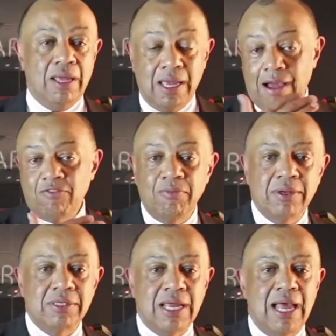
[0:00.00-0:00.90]

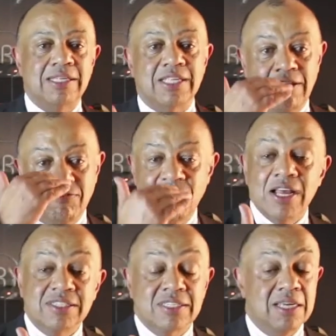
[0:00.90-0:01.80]
government has
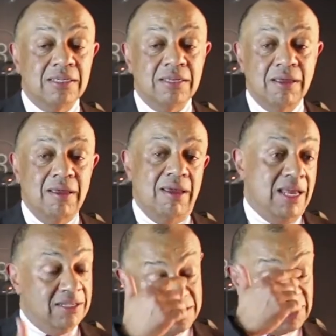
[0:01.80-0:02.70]
invested
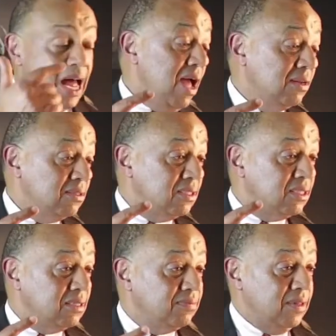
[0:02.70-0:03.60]
in
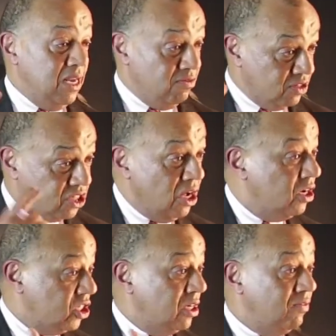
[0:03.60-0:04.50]
science, in
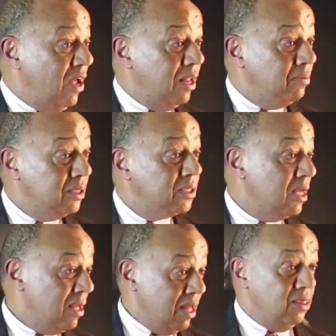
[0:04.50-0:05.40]
research and development,
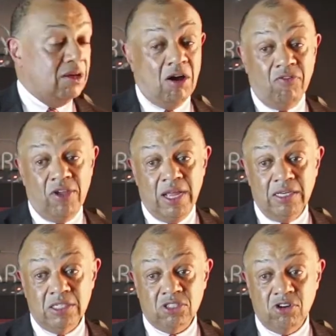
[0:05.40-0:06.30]
in the coffee
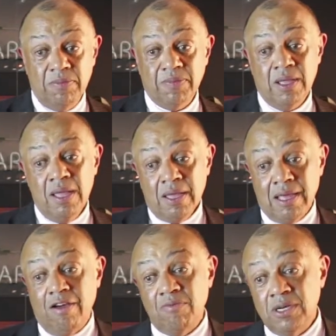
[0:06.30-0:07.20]
industry.
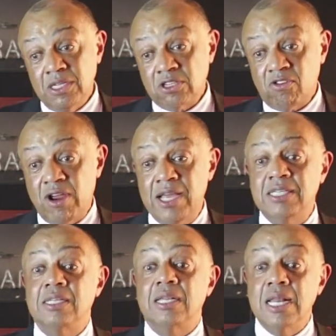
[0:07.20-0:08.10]
Government has
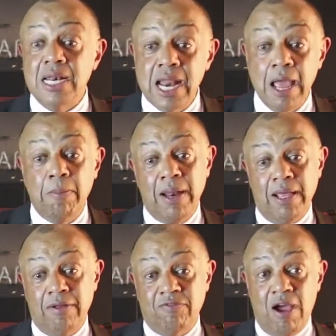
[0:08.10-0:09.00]
created an
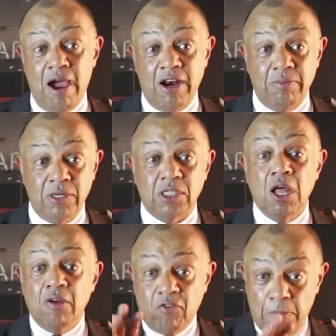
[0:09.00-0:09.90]
enabling environment
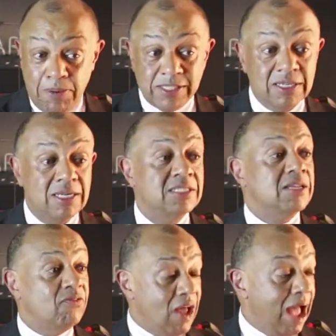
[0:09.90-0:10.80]
for
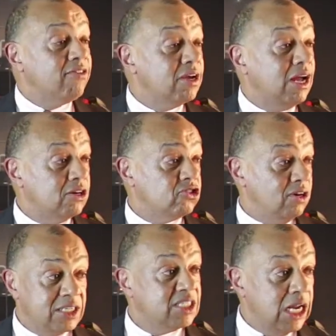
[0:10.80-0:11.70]
business and for
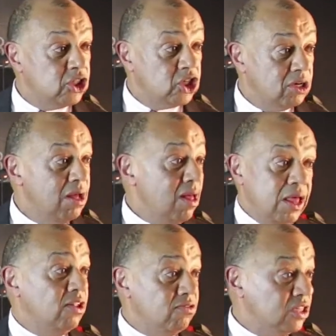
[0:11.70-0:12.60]
agricultural extension,
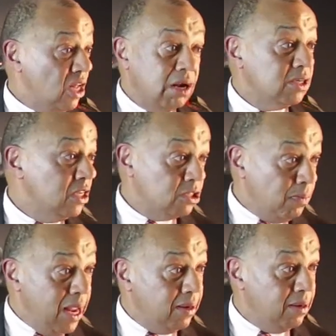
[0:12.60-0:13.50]
and the result has
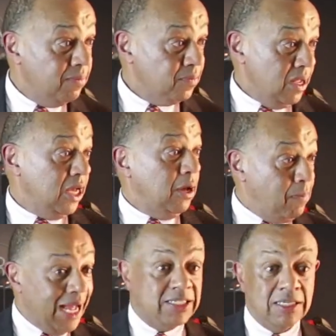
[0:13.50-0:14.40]
been a
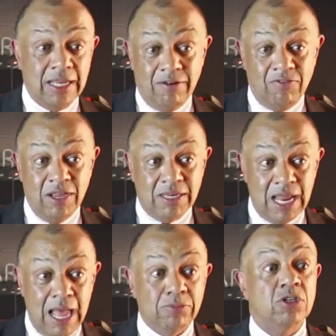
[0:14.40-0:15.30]
capacity in
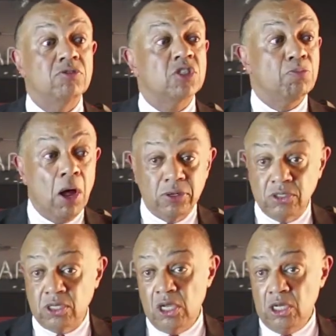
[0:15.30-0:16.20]
Vietnam to
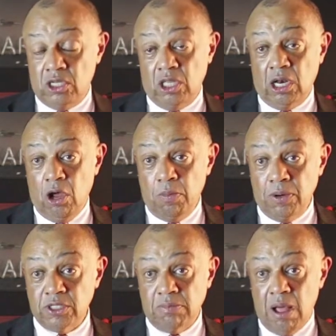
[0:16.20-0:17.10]
respond to the
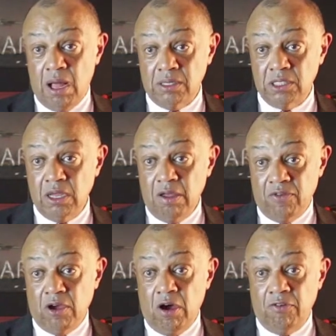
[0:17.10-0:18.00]
global demand
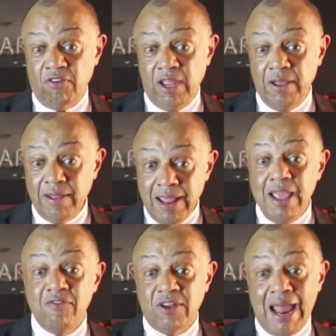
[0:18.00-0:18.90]
for coffee,
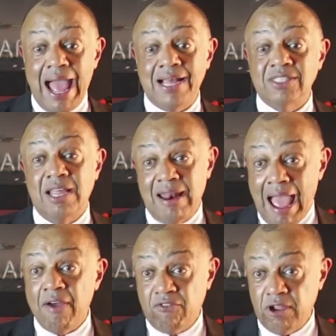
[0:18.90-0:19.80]
even as in
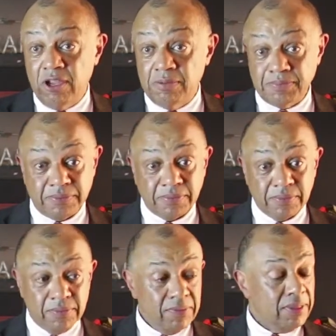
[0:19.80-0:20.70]
Africa
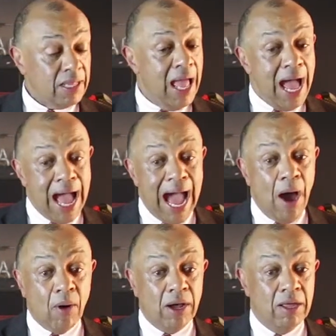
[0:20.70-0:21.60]

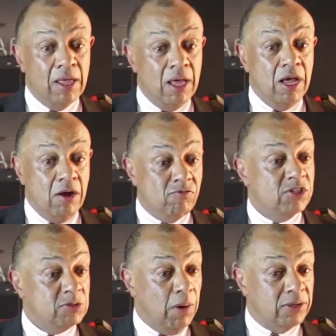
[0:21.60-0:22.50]
Our
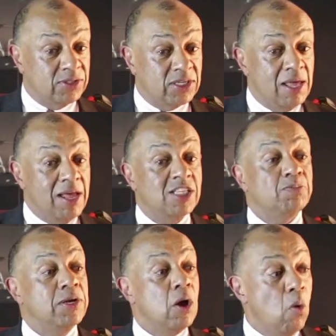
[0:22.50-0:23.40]
response has
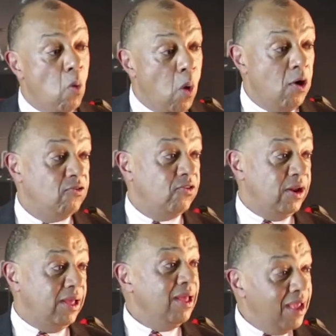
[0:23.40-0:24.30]
been
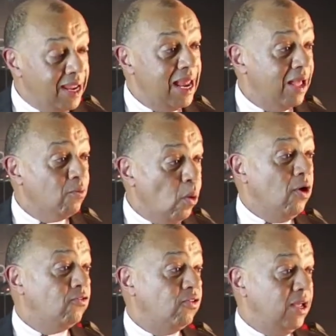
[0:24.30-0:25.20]
woefully
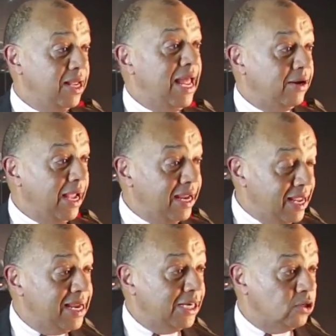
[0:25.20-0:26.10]

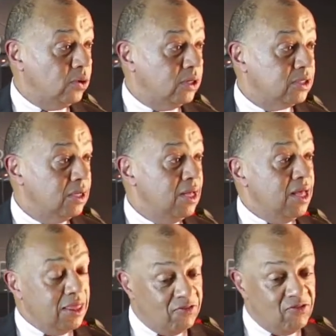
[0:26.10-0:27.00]
inadequate. The